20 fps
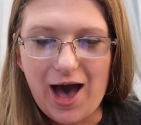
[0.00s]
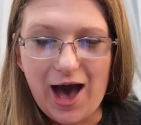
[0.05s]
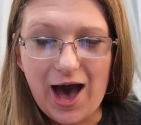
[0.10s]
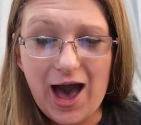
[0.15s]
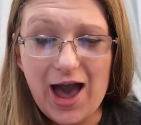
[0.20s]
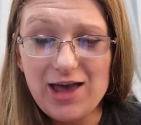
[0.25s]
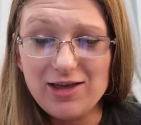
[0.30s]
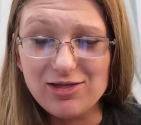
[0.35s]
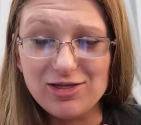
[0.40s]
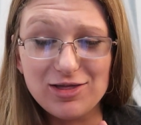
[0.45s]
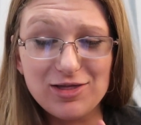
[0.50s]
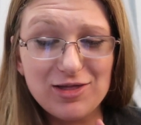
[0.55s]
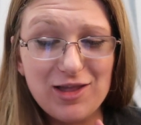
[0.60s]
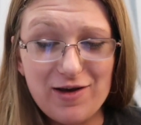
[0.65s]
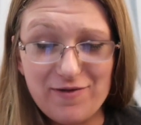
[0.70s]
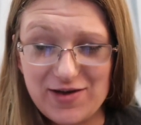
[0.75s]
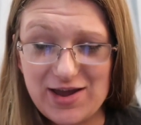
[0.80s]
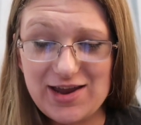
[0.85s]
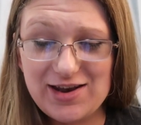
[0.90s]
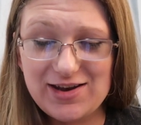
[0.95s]
I
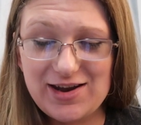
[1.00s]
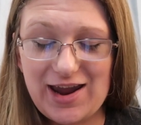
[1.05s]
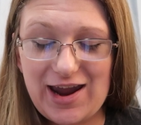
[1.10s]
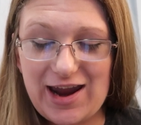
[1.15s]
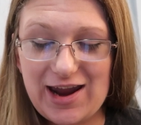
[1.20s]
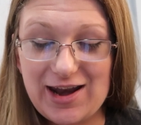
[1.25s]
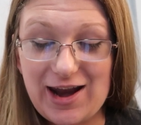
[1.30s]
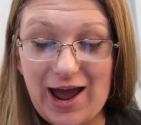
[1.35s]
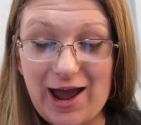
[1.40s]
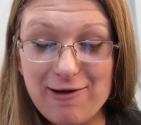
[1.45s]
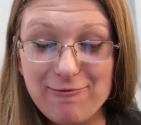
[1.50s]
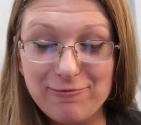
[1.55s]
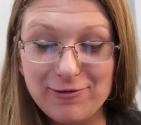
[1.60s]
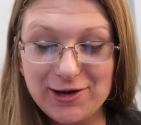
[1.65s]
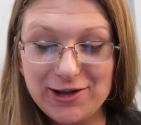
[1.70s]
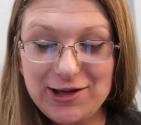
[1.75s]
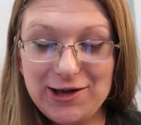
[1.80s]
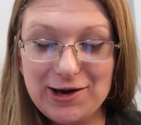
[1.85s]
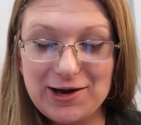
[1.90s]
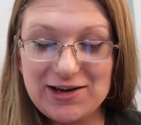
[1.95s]
love it. And I
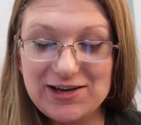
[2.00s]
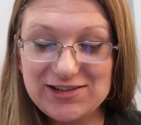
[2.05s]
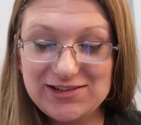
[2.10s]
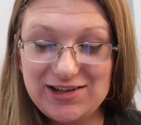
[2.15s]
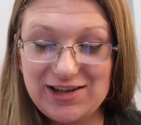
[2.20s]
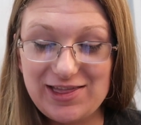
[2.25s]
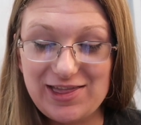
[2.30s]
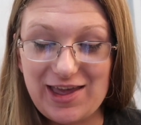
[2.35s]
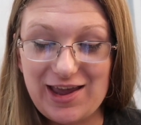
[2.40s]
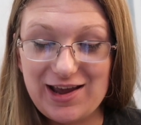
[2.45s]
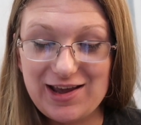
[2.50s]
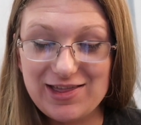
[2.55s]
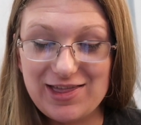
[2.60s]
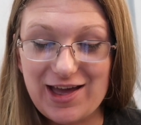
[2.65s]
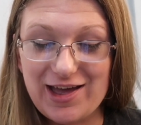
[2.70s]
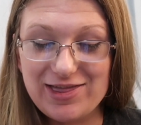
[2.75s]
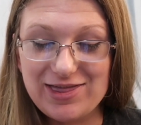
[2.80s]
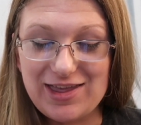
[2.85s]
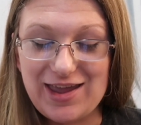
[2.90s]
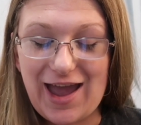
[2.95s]
really honestly think
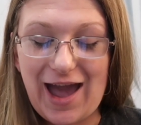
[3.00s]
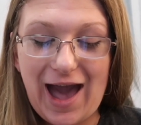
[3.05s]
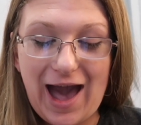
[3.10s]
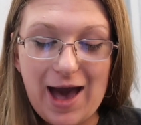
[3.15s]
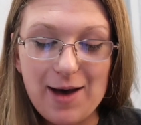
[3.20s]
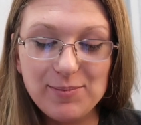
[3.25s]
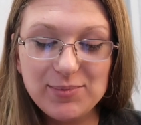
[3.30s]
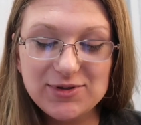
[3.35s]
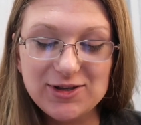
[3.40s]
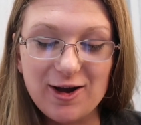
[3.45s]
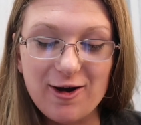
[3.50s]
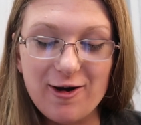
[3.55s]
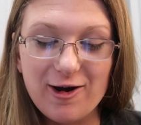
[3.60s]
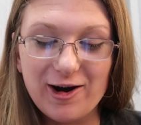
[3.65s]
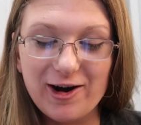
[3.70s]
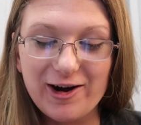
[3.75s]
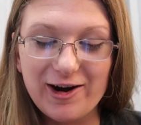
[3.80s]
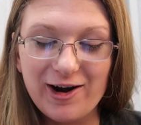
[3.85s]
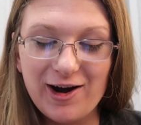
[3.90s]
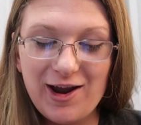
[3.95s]
that the apps
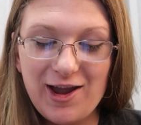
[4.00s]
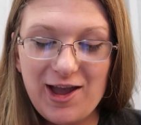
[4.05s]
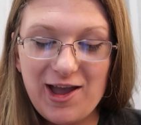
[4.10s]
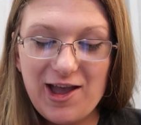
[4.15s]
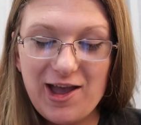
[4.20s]
are